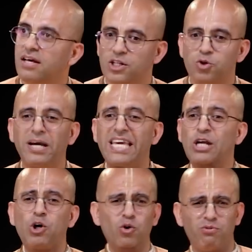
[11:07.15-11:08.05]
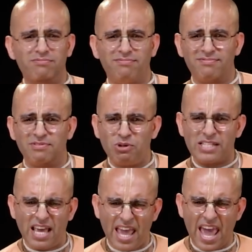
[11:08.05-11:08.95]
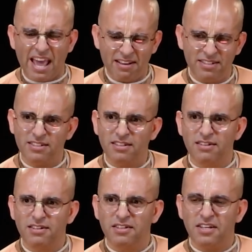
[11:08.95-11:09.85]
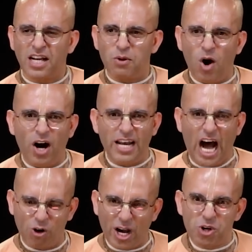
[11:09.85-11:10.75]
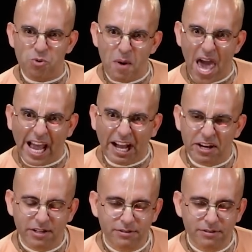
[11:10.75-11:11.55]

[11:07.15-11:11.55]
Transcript: So my ego would say, hey, come on, how can you beg?